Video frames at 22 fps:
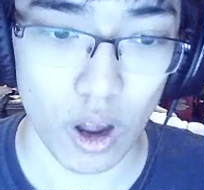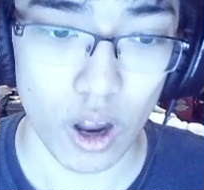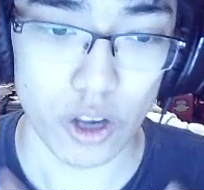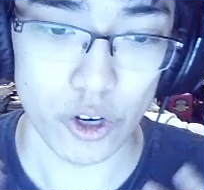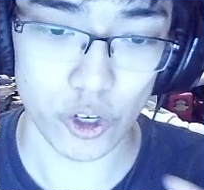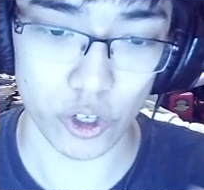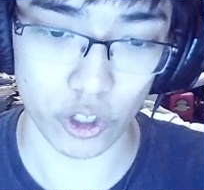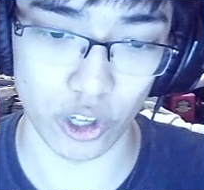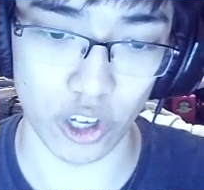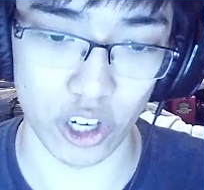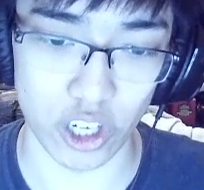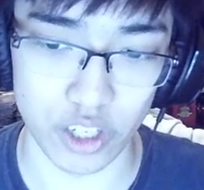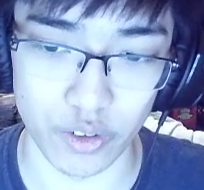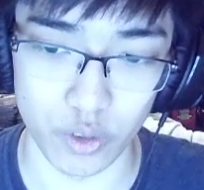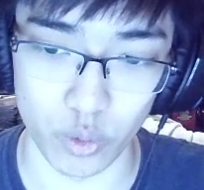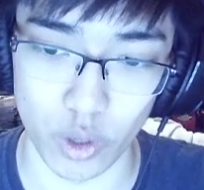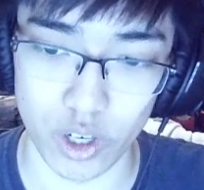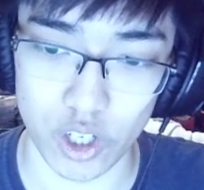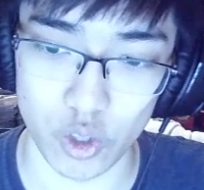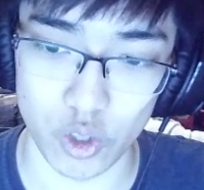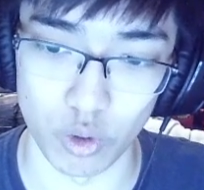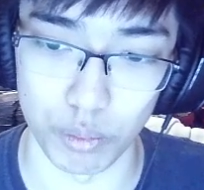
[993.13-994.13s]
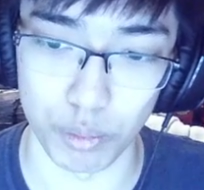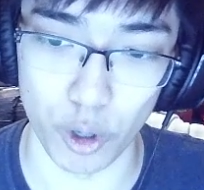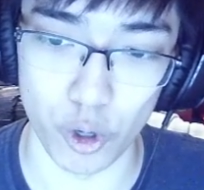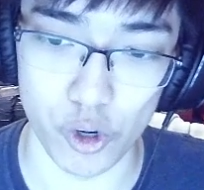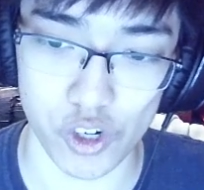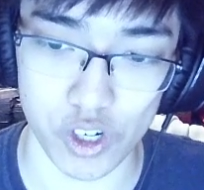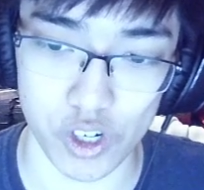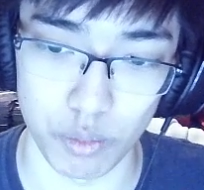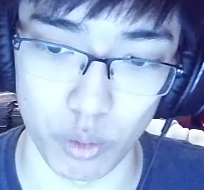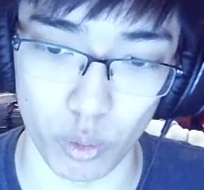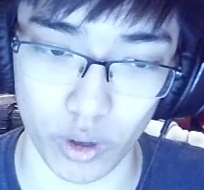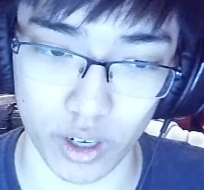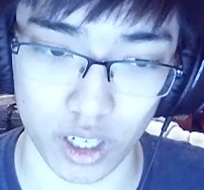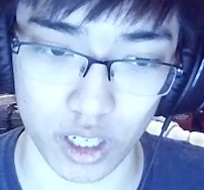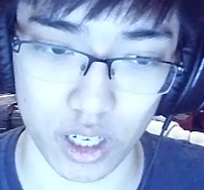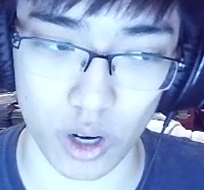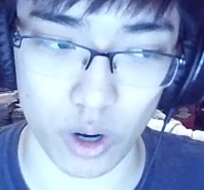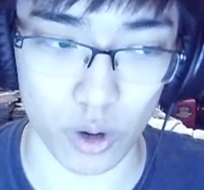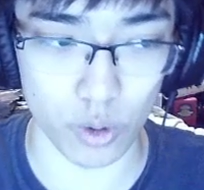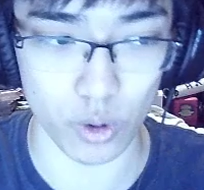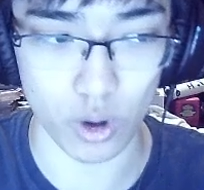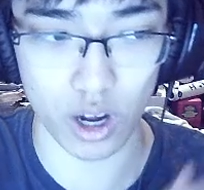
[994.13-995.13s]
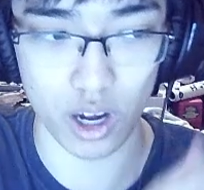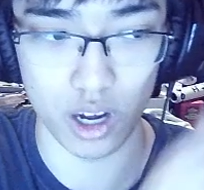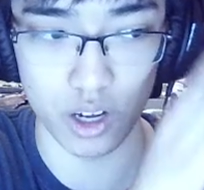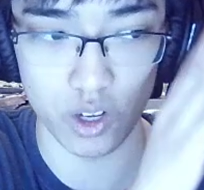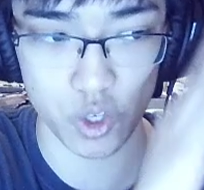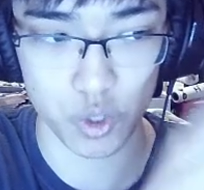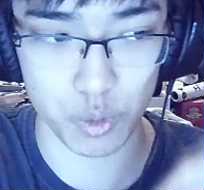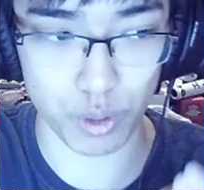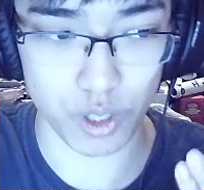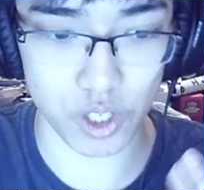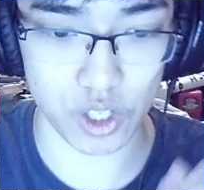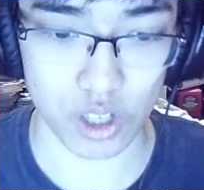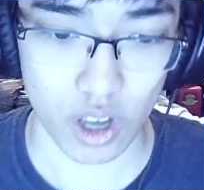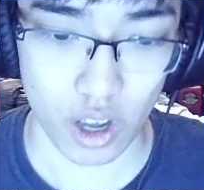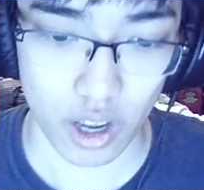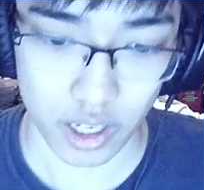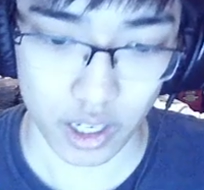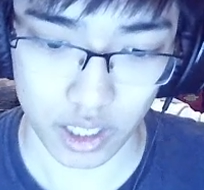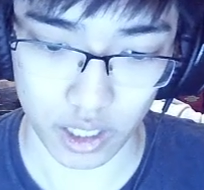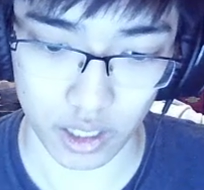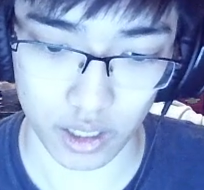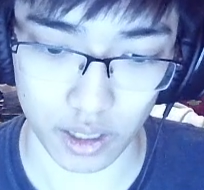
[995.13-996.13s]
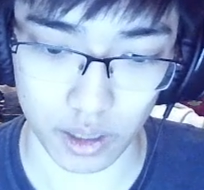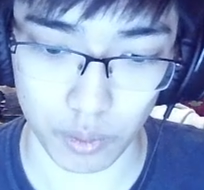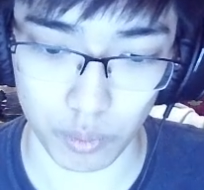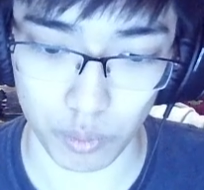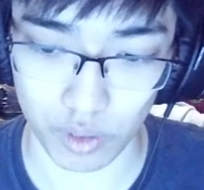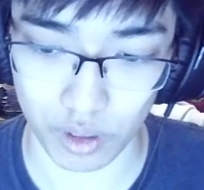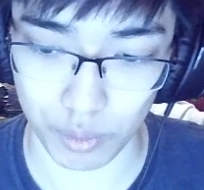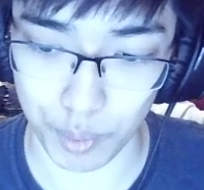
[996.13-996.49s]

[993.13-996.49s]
There's a lot of different ways to approach it, but we're going to go splits here,